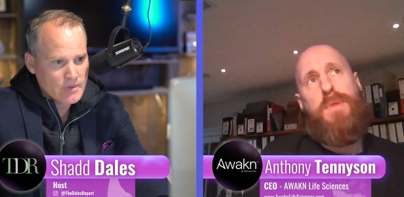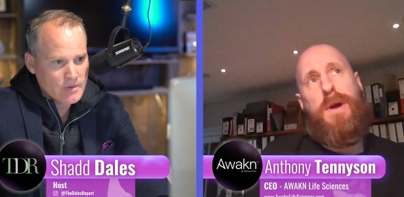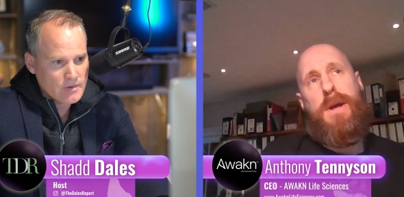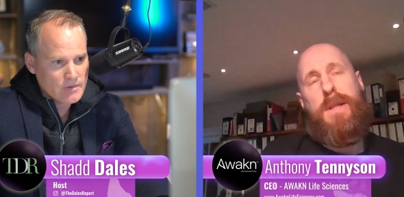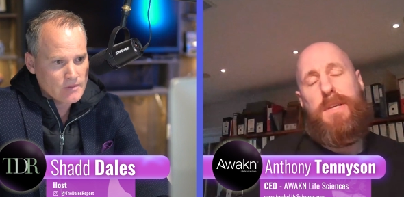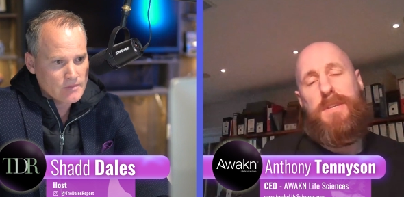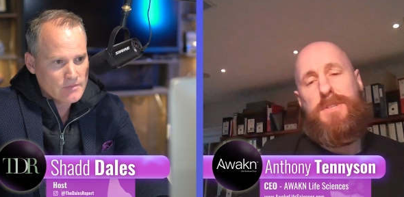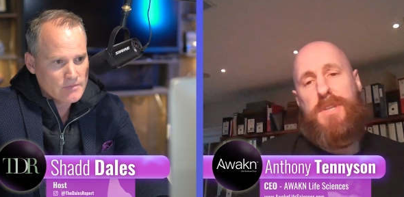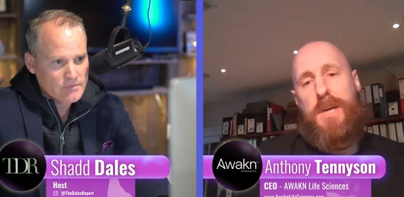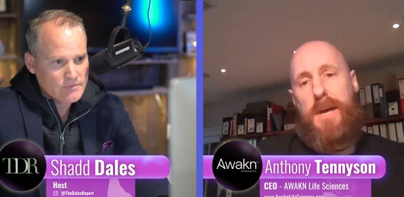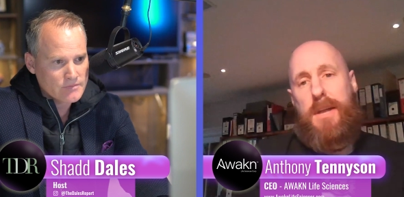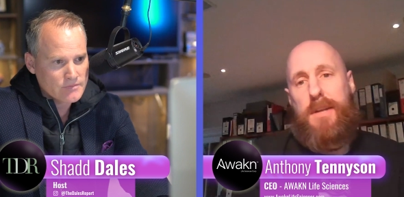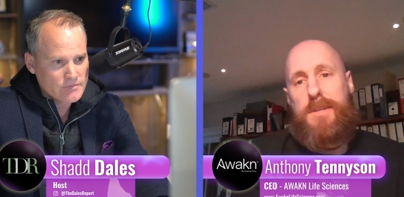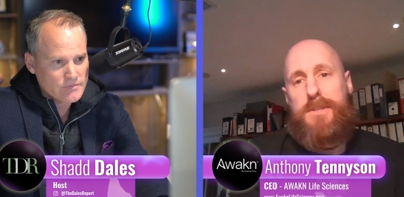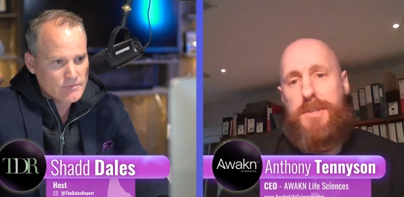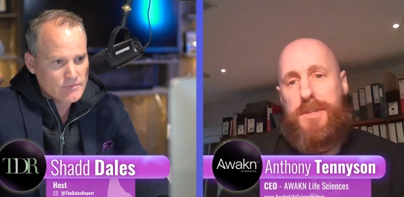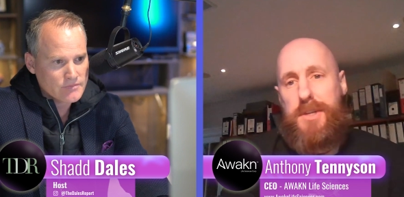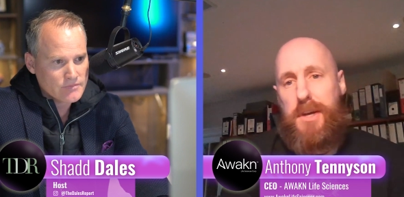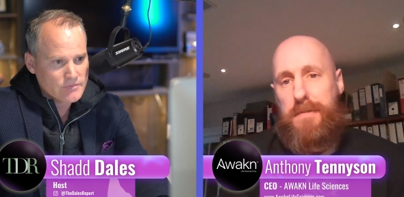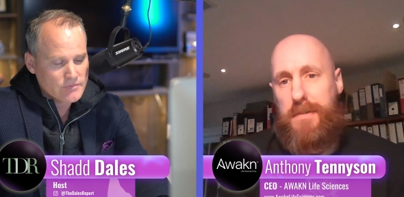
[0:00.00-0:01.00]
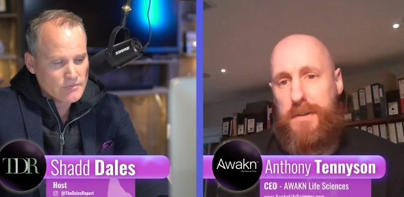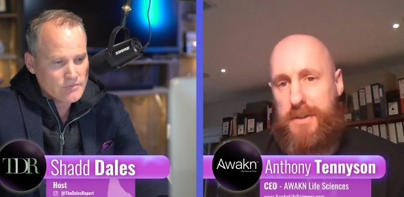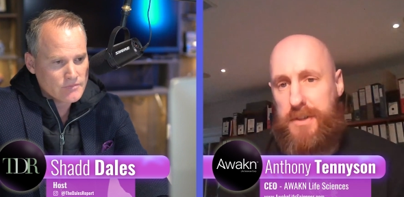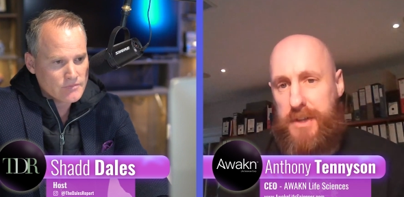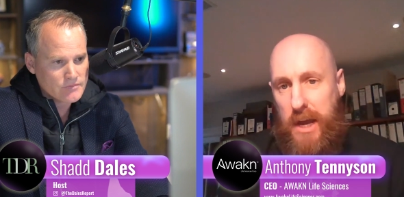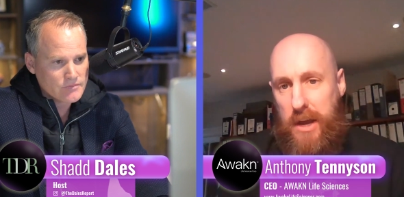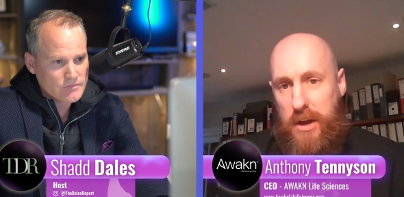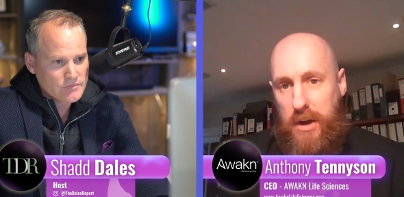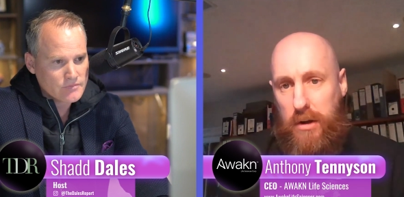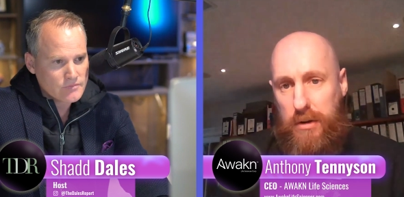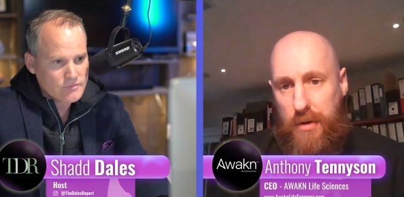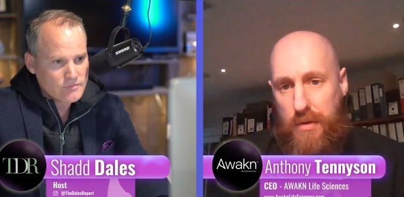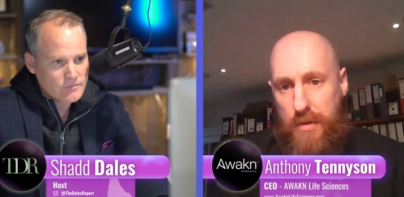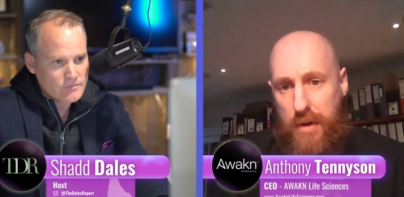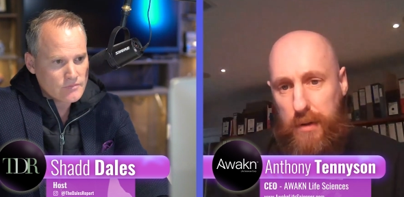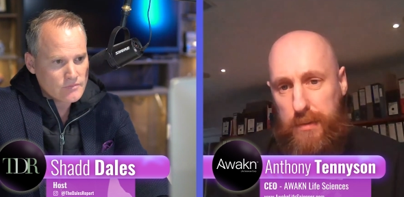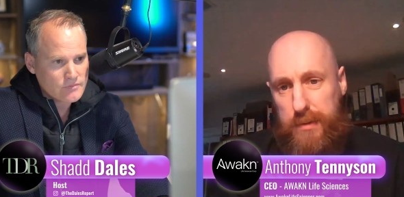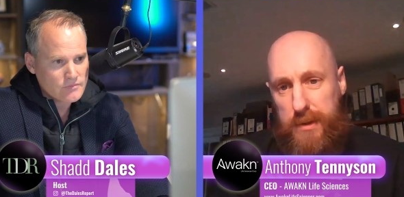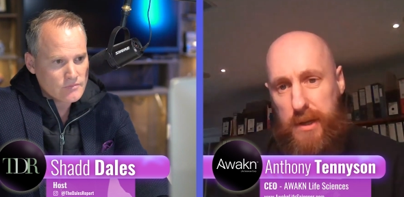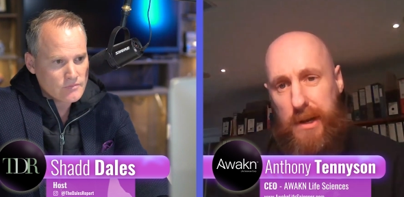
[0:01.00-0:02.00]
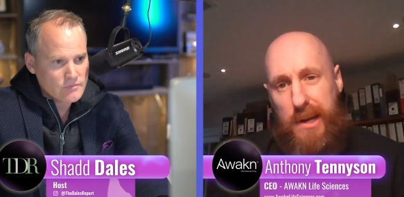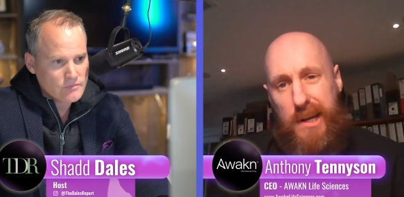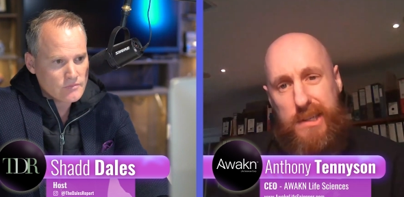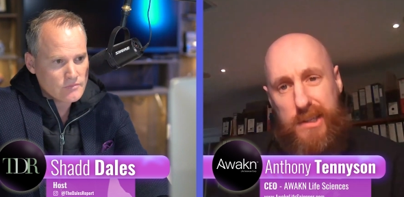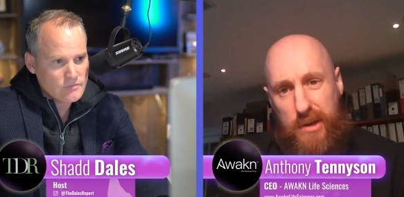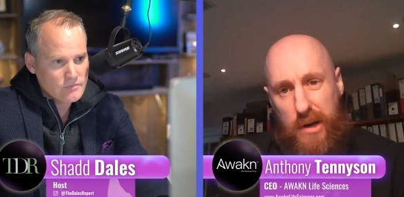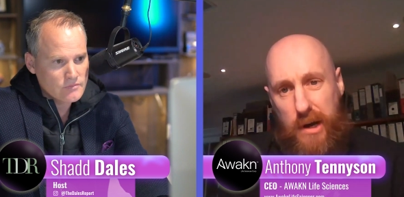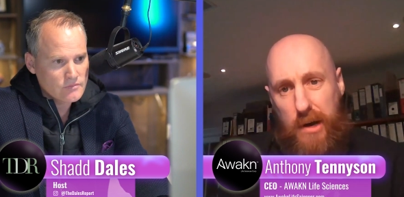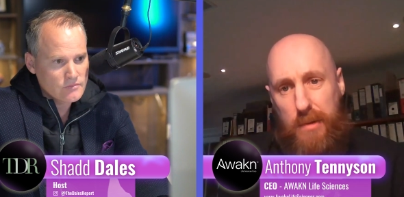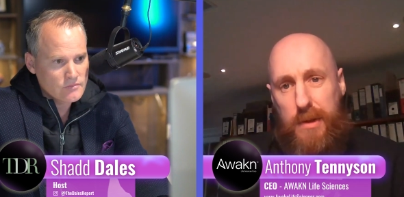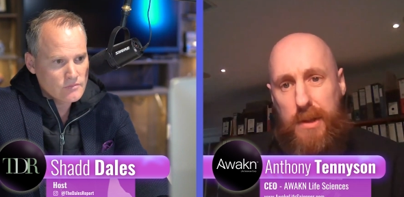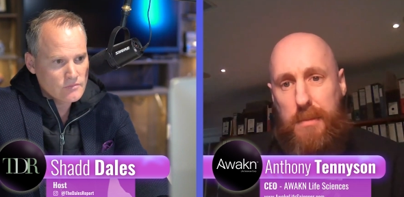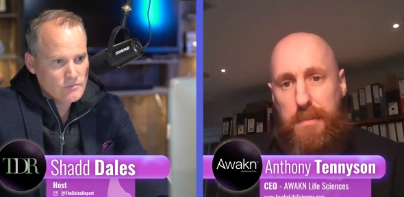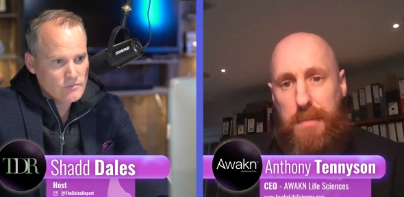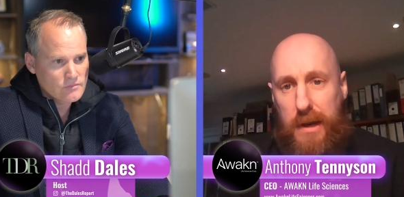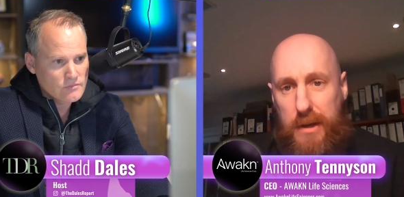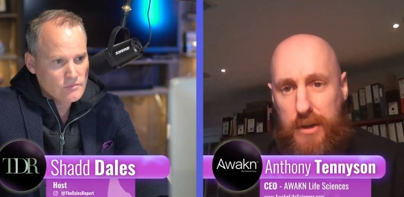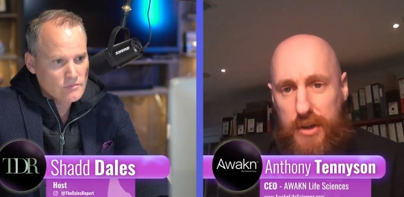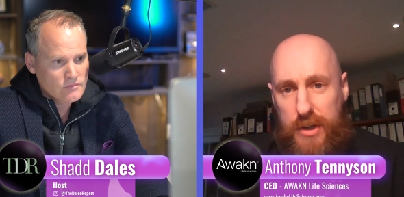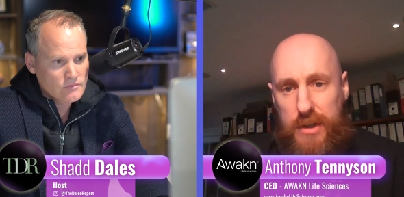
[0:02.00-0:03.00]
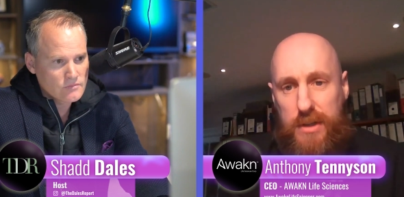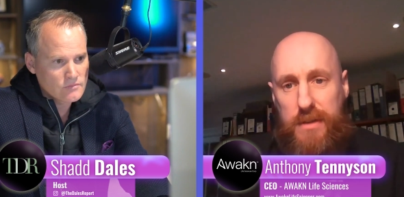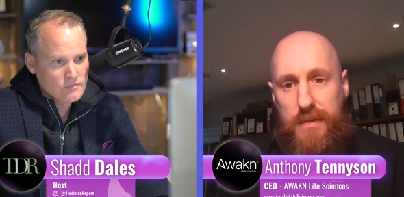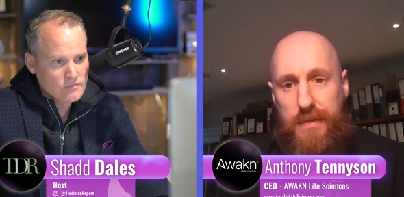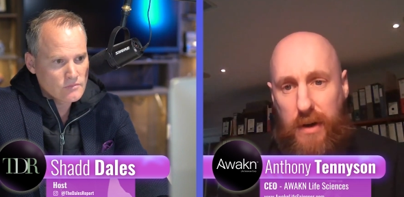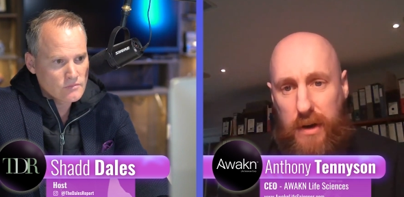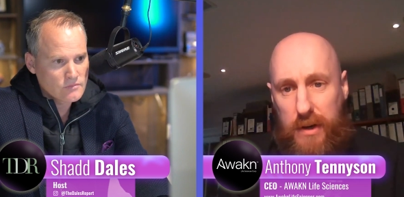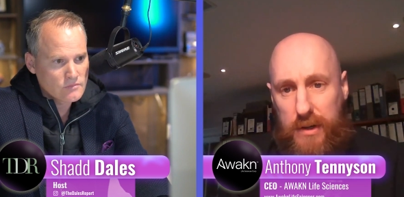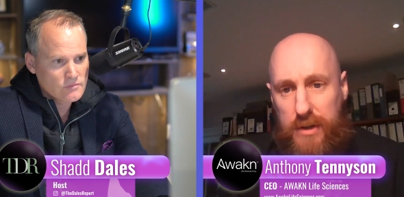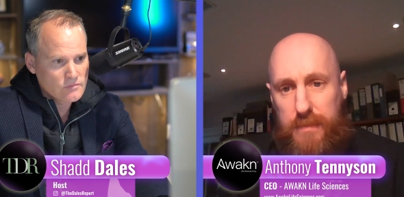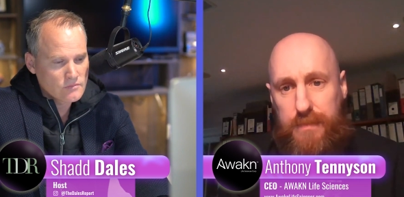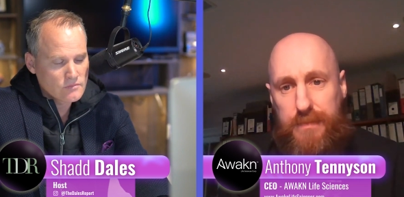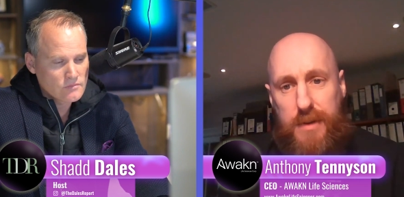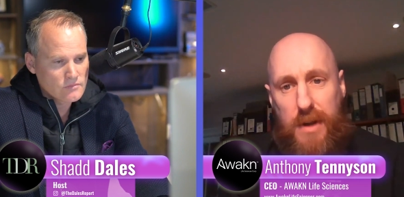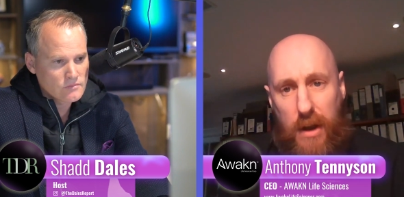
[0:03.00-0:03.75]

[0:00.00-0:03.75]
Speaker 1: break this down into the different stakeholder groups, let's start with the patients first,